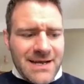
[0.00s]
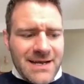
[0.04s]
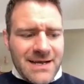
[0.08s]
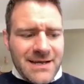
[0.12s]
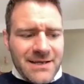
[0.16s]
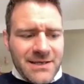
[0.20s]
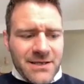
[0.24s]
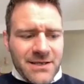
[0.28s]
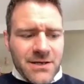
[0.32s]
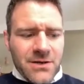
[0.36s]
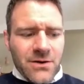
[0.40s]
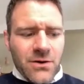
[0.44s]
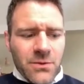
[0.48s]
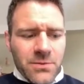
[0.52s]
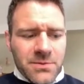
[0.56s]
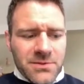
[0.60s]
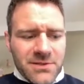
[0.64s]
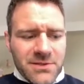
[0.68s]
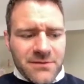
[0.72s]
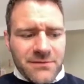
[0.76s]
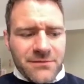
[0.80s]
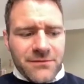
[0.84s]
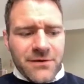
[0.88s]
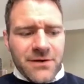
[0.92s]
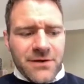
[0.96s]
you go up to
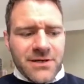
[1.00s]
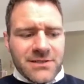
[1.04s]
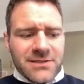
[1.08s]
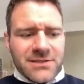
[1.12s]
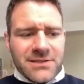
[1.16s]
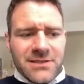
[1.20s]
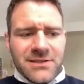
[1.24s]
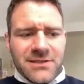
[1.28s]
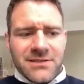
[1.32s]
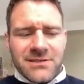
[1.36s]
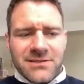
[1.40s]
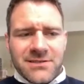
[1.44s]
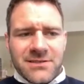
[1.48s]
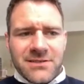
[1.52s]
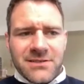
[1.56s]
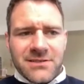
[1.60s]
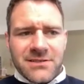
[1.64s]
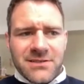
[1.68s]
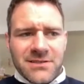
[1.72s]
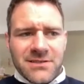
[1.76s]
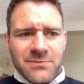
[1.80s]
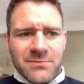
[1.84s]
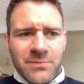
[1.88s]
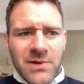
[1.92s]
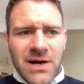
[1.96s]
the first, and there's
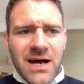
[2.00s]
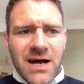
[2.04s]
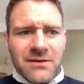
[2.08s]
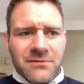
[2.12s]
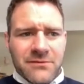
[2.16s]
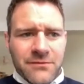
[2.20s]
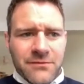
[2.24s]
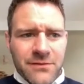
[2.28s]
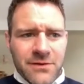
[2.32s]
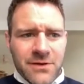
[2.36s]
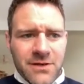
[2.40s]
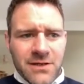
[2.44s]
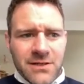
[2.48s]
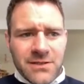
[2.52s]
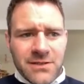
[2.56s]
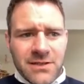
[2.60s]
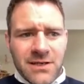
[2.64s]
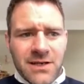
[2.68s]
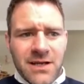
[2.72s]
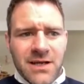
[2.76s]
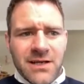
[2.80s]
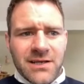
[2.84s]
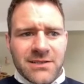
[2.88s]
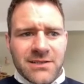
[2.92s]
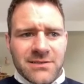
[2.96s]
a spot for the
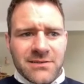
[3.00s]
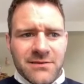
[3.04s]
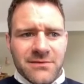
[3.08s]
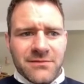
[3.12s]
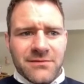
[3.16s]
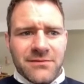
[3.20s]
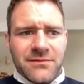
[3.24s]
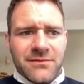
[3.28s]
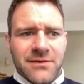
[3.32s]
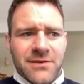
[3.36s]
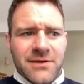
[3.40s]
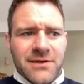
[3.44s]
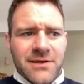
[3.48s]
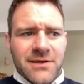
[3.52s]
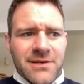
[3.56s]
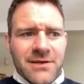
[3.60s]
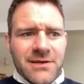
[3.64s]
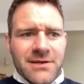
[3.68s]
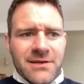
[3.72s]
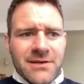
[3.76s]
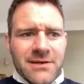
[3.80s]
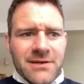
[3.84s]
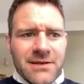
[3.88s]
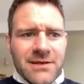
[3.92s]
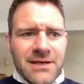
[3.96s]
likes of
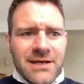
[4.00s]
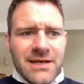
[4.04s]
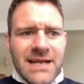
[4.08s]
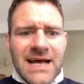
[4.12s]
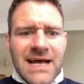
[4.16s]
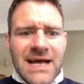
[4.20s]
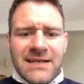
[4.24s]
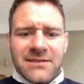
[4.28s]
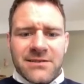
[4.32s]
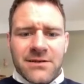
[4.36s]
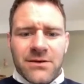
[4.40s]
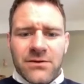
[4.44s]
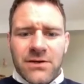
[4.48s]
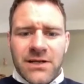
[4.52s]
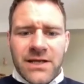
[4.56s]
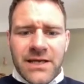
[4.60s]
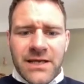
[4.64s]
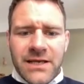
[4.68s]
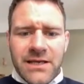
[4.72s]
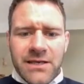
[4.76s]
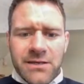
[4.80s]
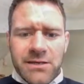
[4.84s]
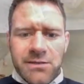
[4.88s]
an Anto Lee,